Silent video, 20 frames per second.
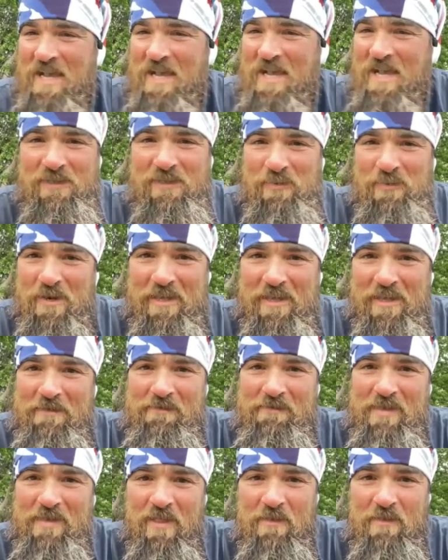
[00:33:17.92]
That's what I keep
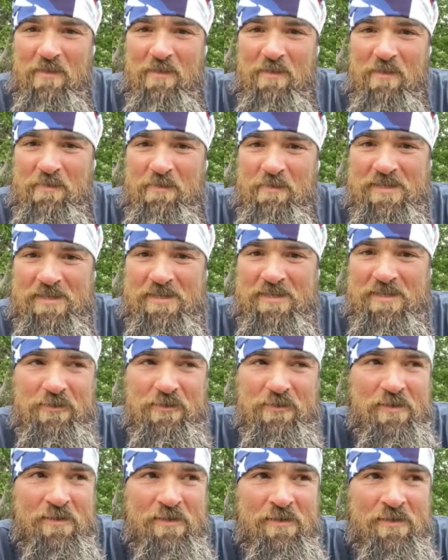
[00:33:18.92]
telling myself.
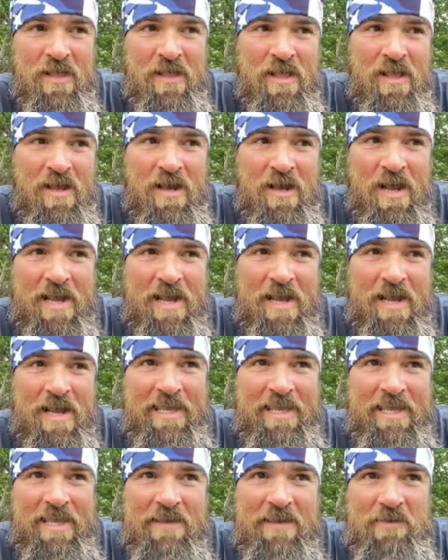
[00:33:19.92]
So I
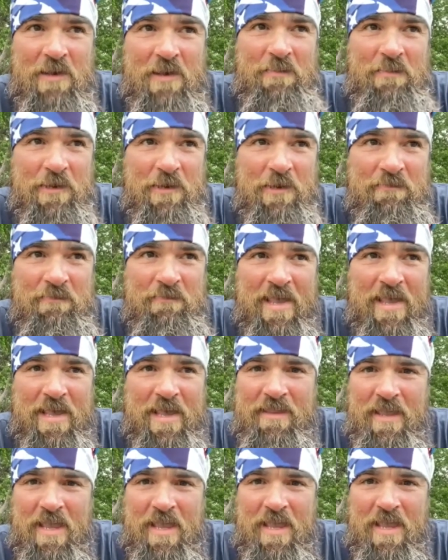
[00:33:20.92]
can't give up on a bad
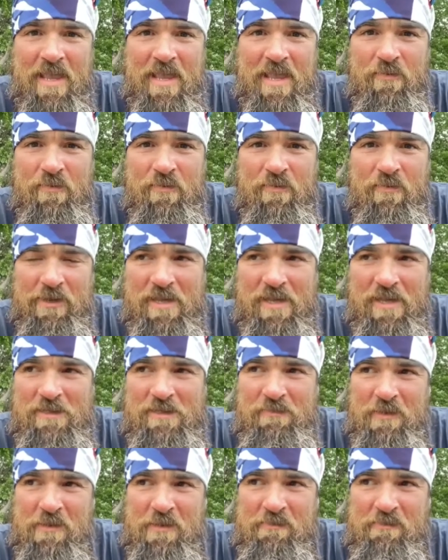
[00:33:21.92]
day. Well, every day's
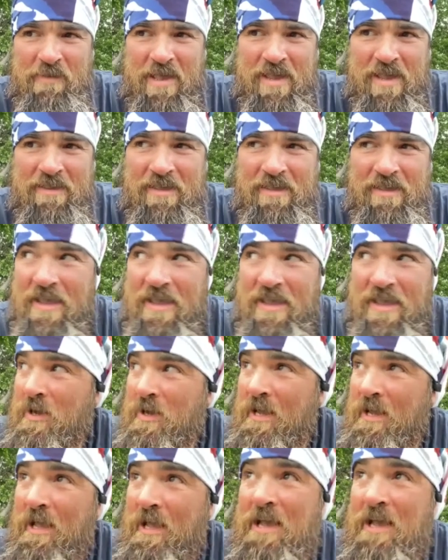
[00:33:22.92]
been a bad day, so
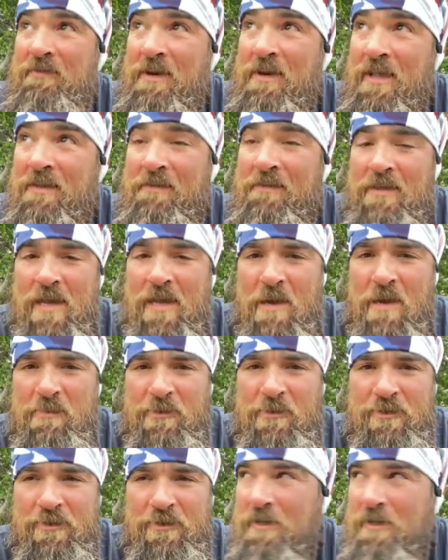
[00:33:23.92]
I haven't had the
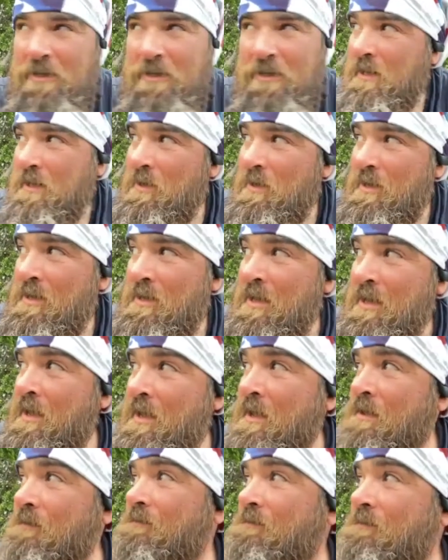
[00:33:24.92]
opportunity to quit yet.